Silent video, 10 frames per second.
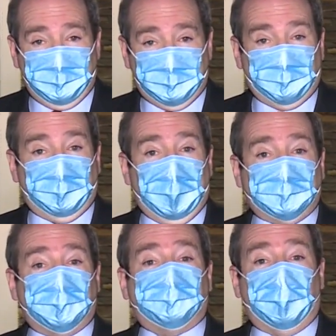Jeff
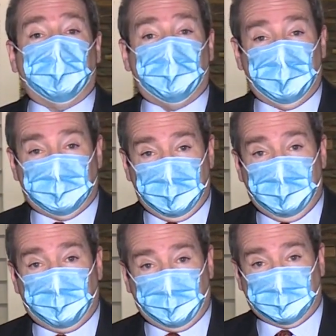Eliasoff,
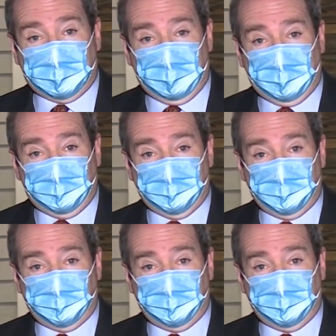WVTM 13.